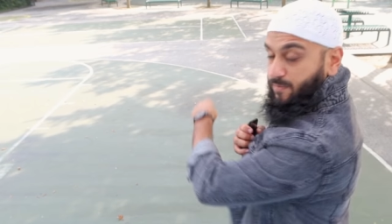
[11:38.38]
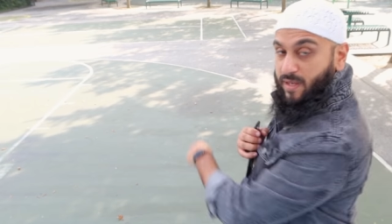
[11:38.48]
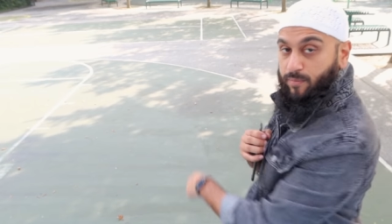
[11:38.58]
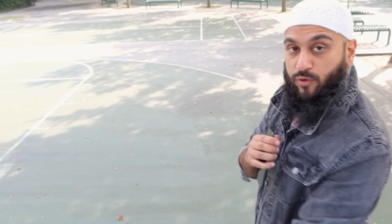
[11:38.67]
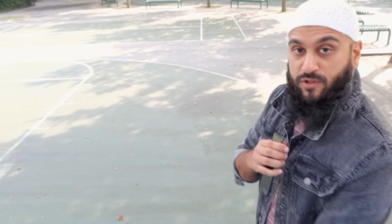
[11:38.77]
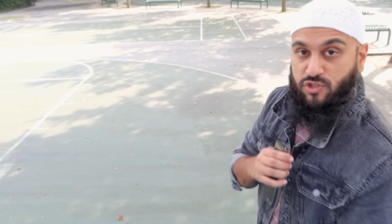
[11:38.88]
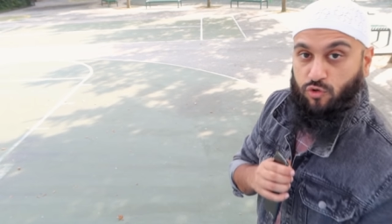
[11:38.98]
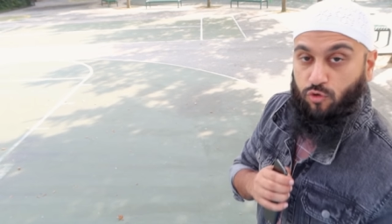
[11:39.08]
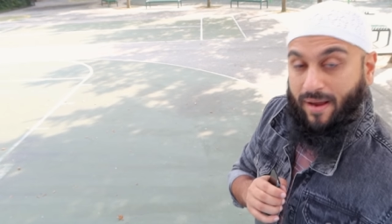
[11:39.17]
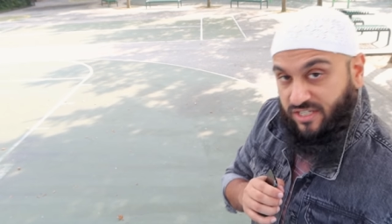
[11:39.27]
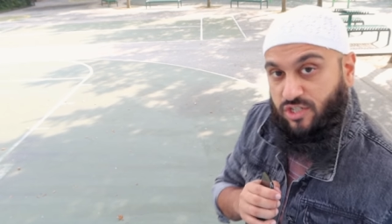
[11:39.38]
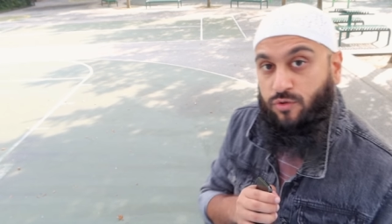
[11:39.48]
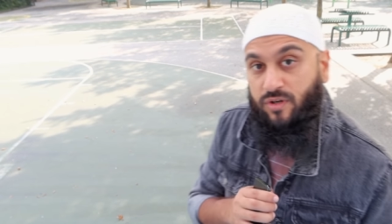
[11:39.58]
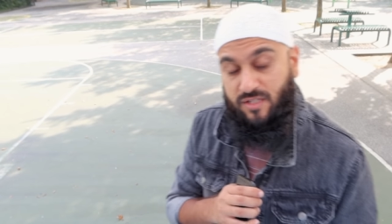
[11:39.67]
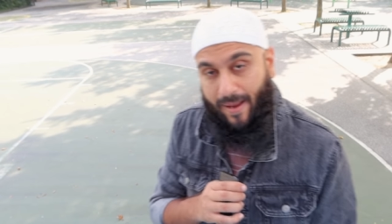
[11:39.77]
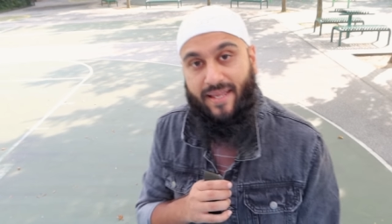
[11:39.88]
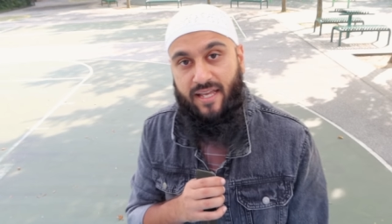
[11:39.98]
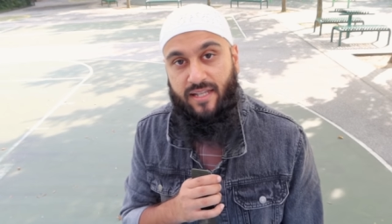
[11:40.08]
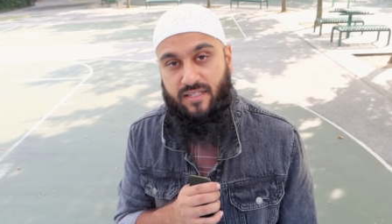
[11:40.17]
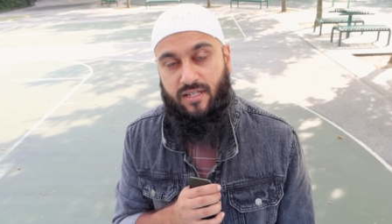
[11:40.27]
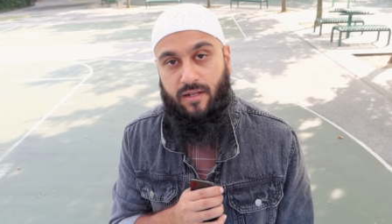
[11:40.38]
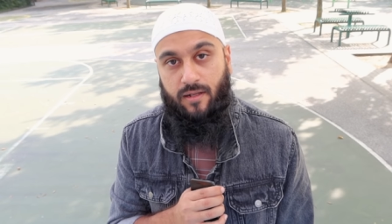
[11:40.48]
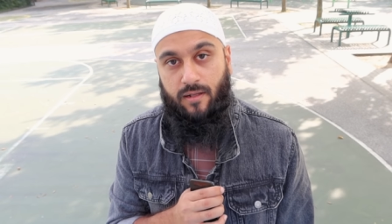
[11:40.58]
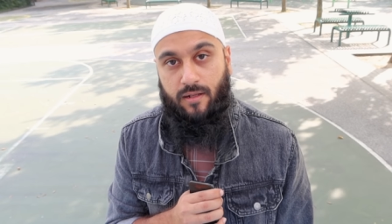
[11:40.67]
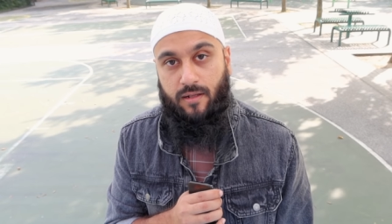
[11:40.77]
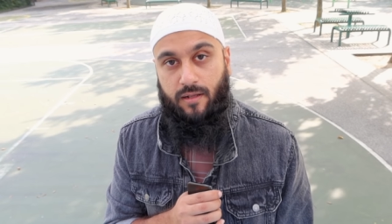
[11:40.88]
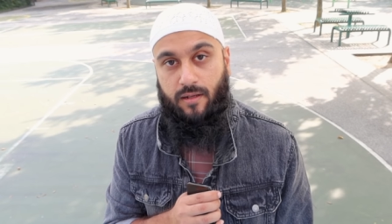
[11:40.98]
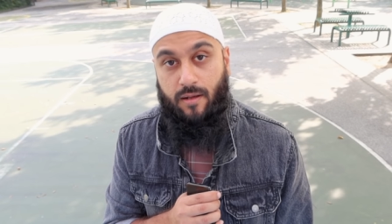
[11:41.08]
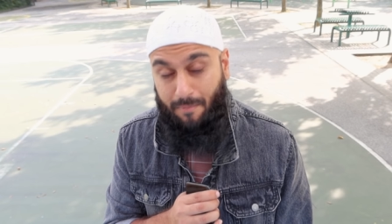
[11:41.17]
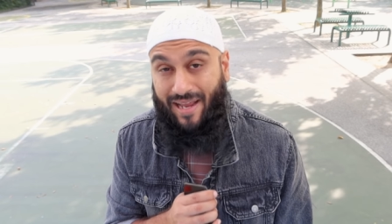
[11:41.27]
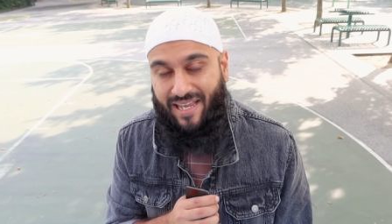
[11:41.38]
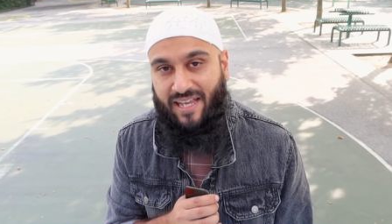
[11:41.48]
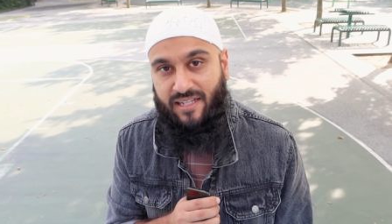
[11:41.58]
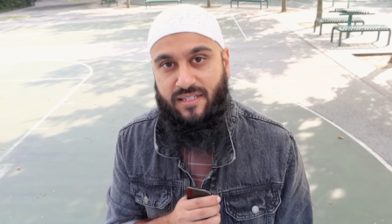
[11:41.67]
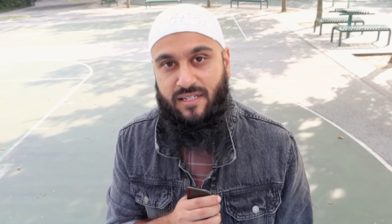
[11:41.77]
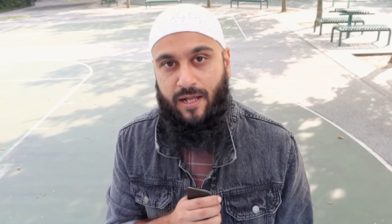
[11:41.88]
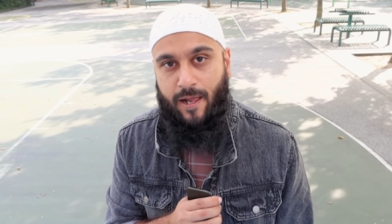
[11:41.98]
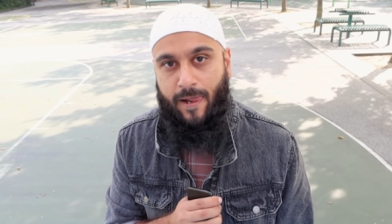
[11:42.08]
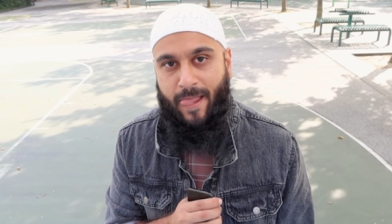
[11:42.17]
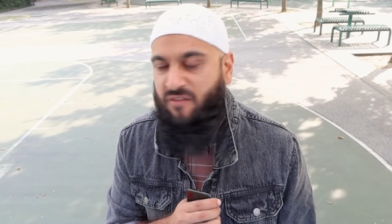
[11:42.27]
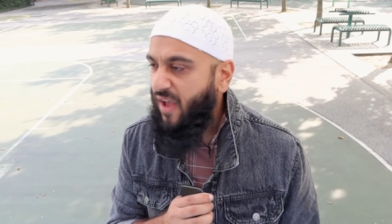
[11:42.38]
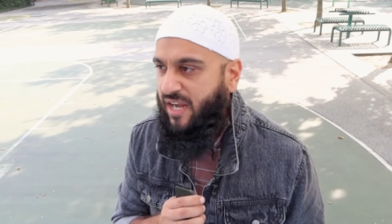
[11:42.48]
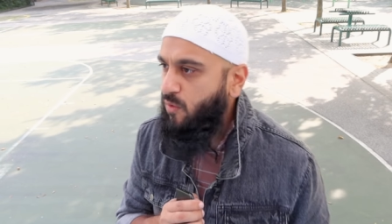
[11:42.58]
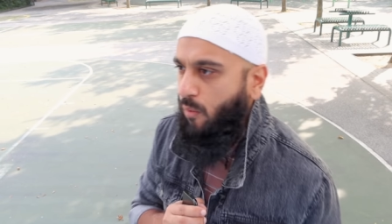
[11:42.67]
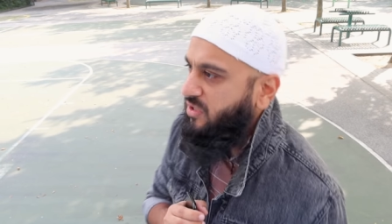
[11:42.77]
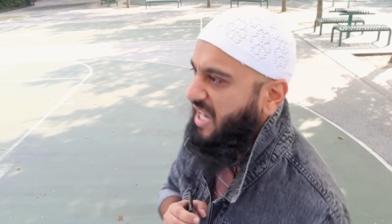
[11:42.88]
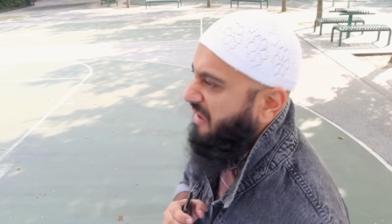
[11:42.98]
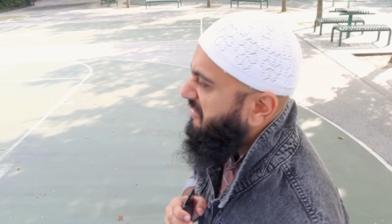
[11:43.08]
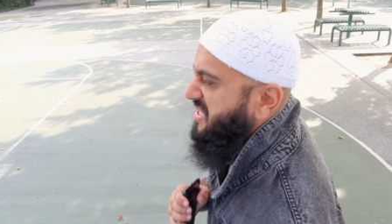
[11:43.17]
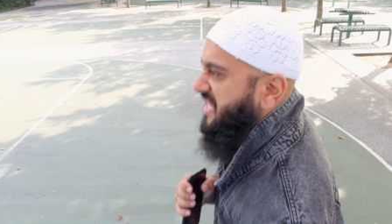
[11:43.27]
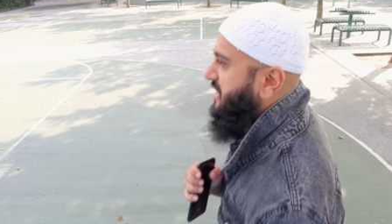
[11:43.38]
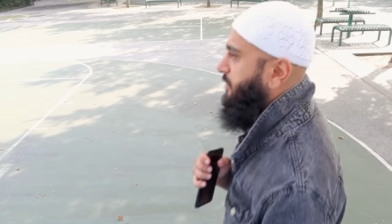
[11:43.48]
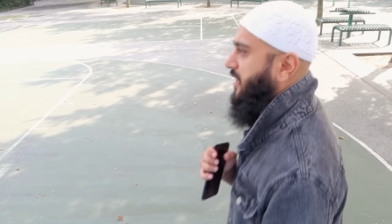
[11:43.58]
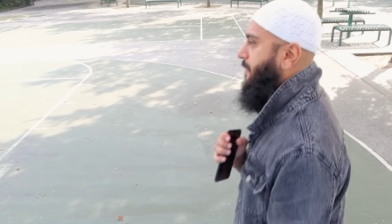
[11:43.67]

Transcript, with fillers: people in the school, my students, my kids, my kids, if anyone were to ever say something